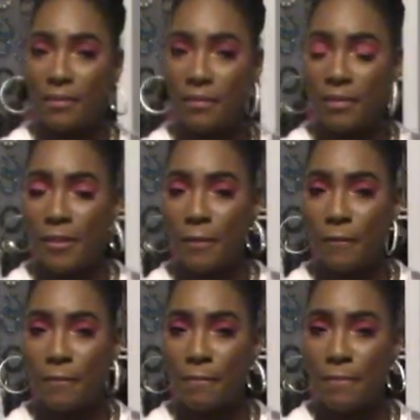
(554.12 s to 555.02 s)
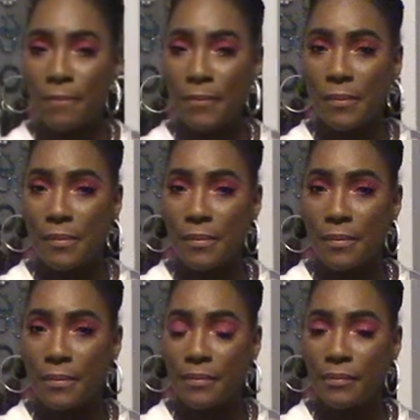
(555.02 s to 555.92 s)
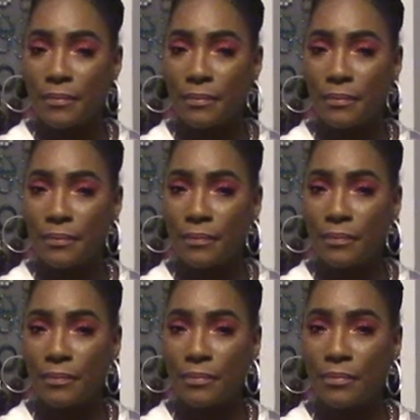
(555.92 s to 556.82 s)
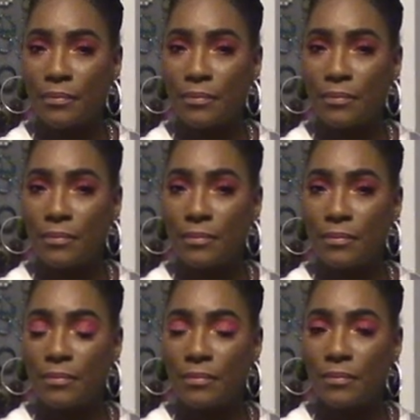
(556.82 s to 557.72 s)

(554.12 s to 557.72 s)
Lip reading: No one is speaking in this clip.